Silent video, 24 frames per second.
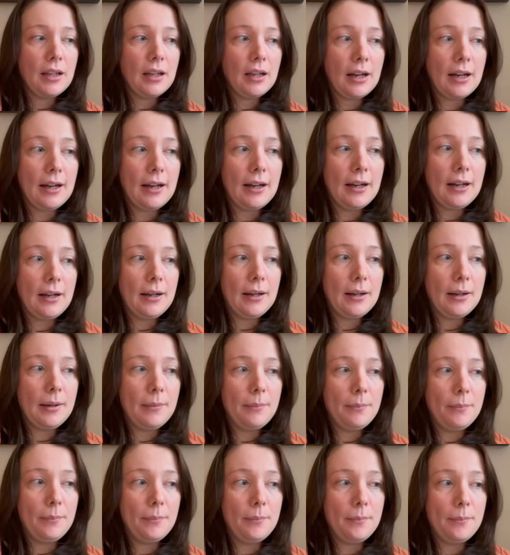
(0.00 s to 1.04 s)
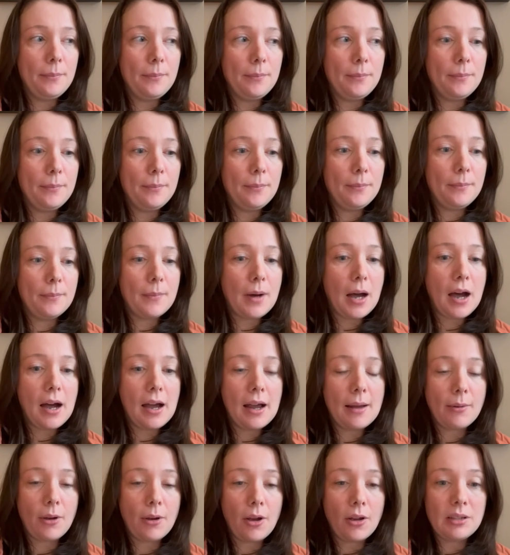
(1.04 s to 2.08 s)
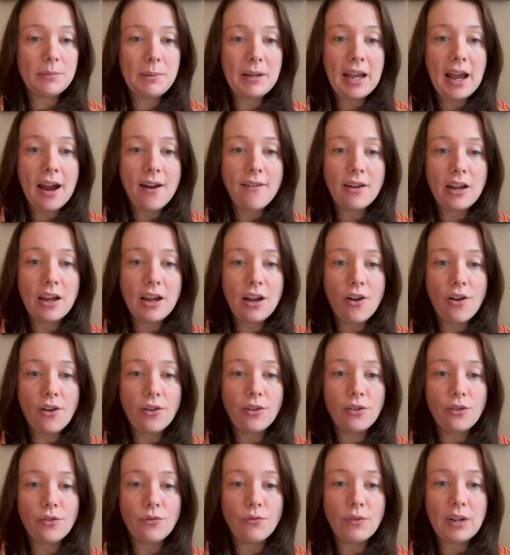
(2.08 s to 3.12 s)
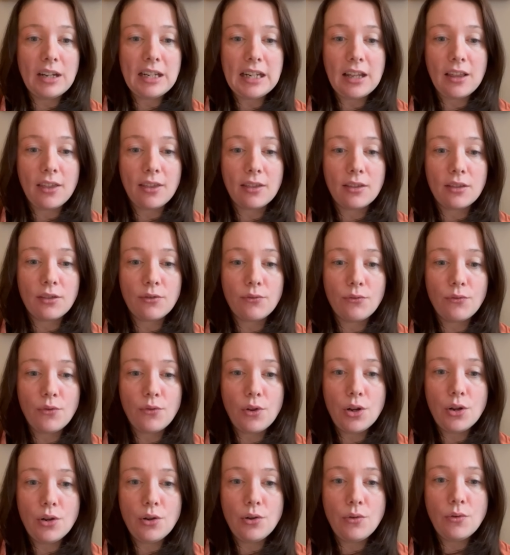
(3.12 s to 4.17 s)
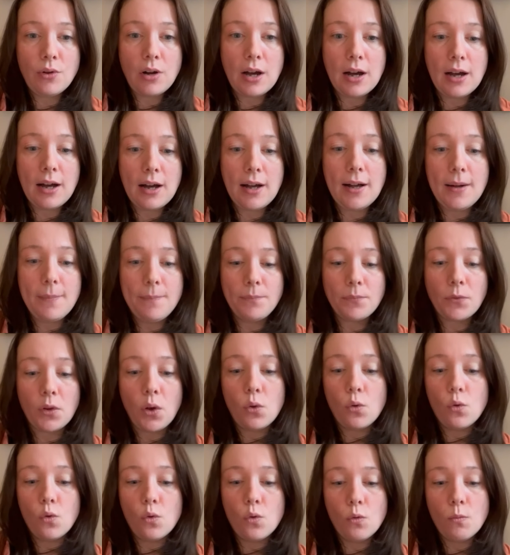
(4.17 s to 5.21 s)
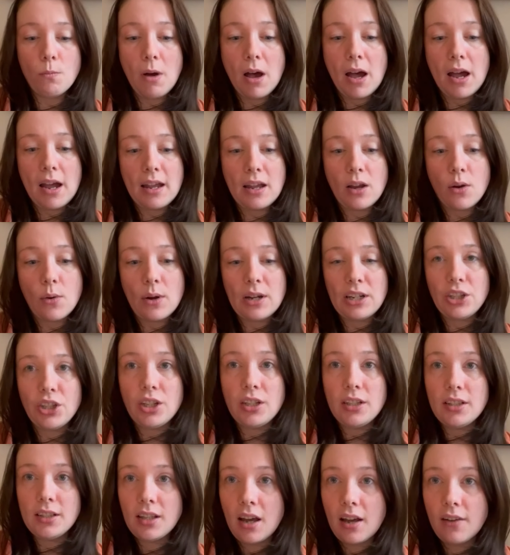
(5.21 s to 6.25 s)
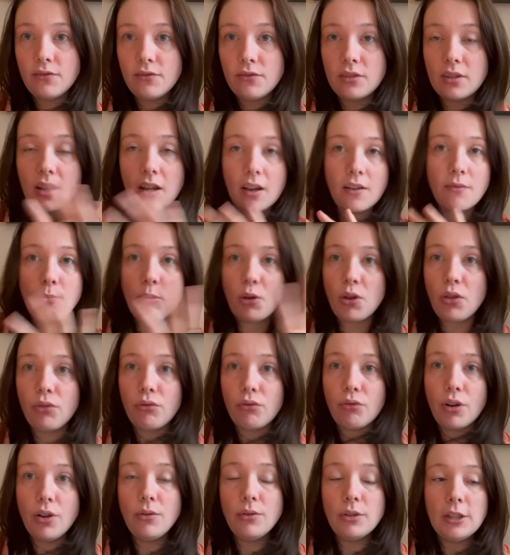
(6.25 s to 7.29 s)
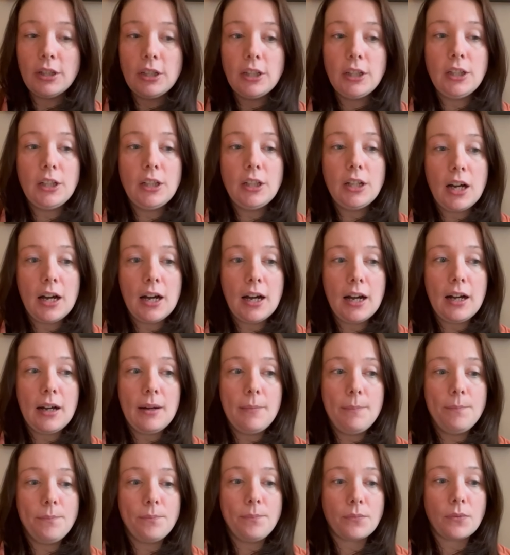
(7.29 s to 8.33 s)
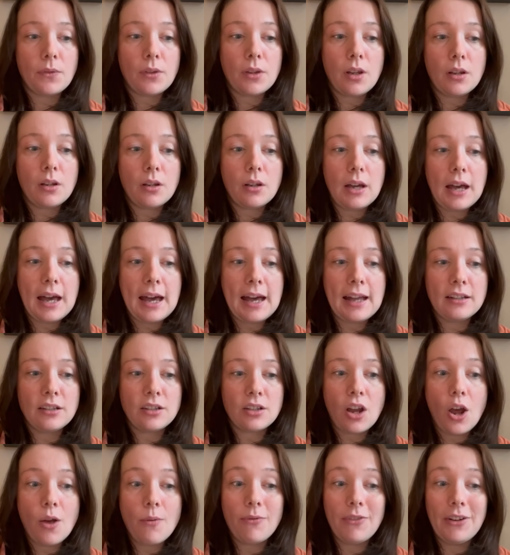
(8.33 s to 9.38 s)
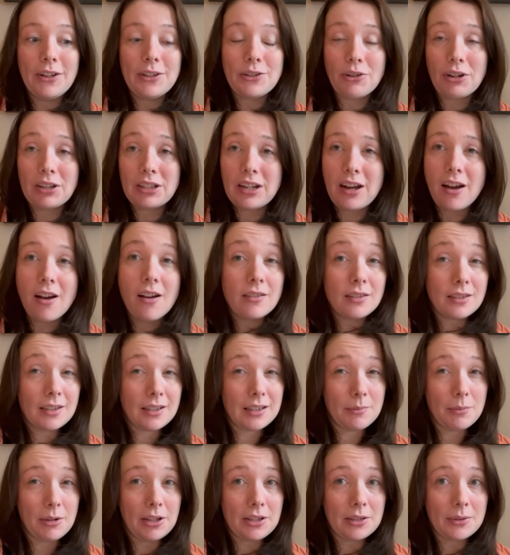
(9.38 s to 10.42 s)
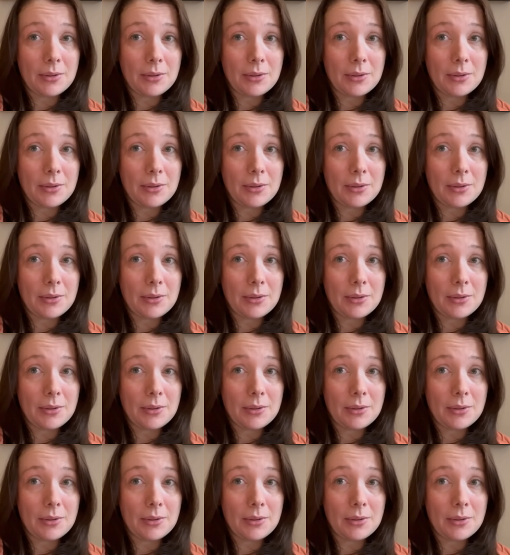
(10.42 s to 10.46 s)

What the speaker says: I'm going to be carrying on reading through all my questions that I've put through and hopefully trying to answer some of those